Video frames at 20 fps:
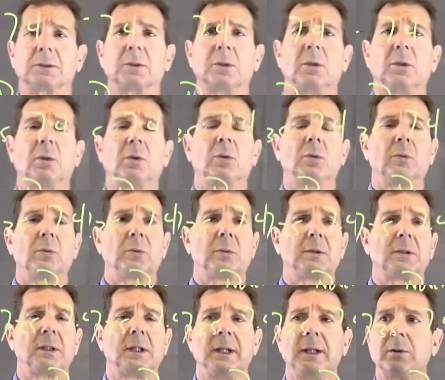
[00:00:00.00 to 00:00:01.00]
So
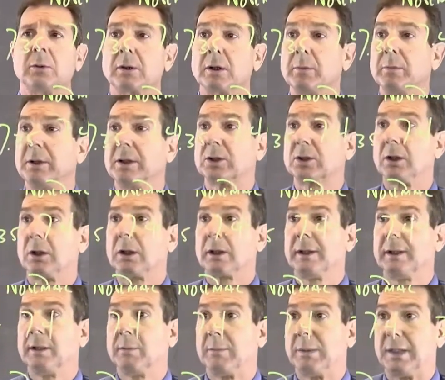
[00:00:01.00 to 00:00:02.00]
today we're going to be
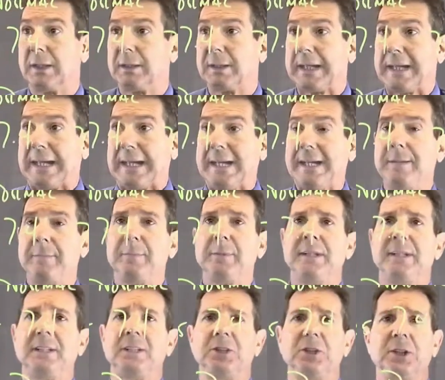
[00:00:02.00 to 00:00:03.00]
talking about
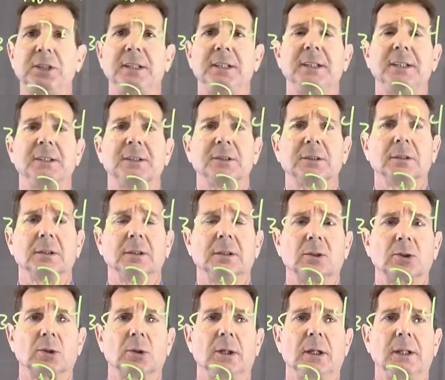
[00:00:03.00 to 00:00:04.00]
ABGs
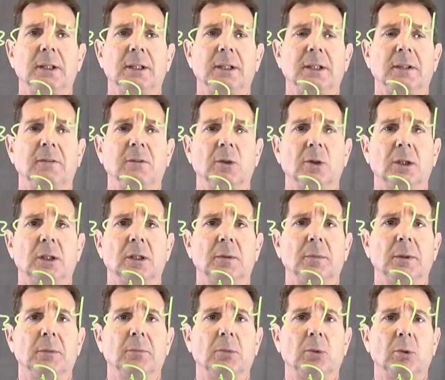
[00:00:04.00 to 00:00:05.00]
and trying to give you a little
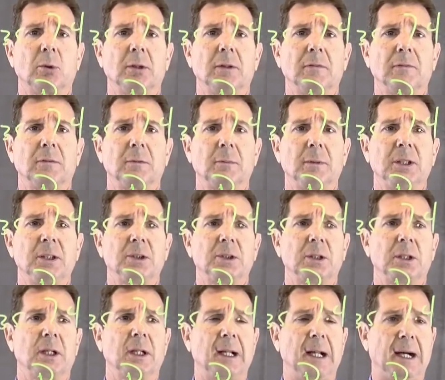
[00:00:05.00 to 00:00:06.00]
bit more information
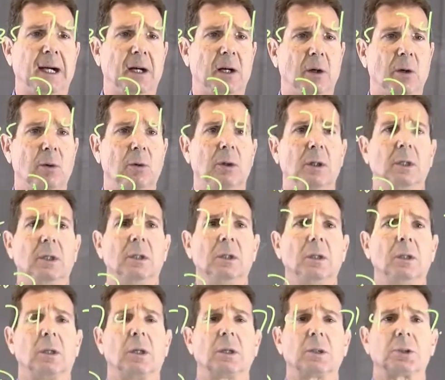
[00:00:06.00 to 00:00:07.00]
on how
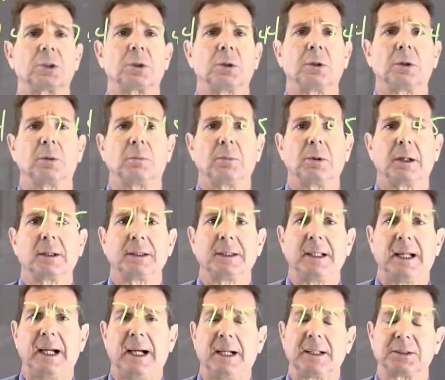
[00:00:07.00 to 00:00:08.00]
arterial blood
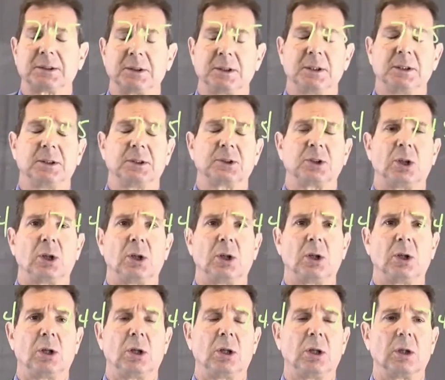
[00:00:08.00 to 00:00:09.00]
gases
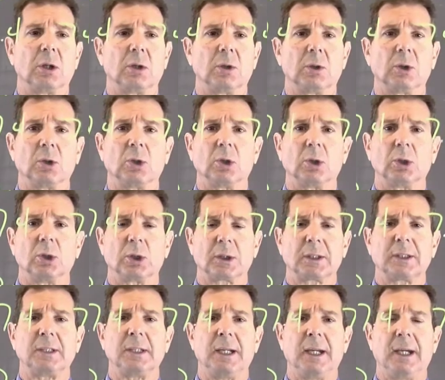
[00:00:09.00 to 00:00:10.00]
are
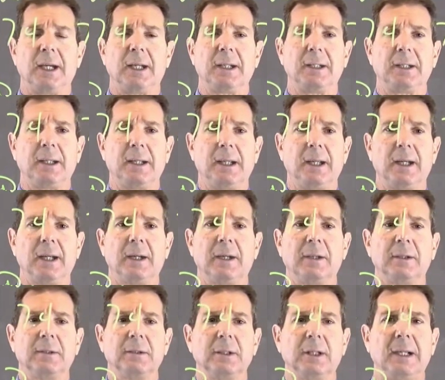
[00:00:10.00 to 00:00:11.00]
looked at
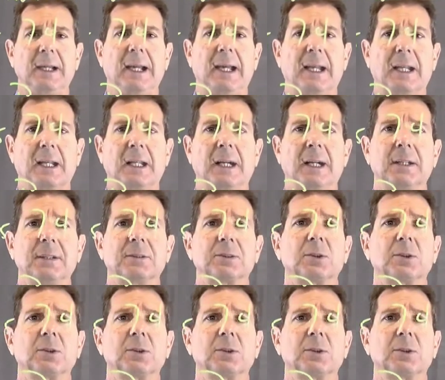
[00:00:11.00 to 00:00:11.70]
and analyzed.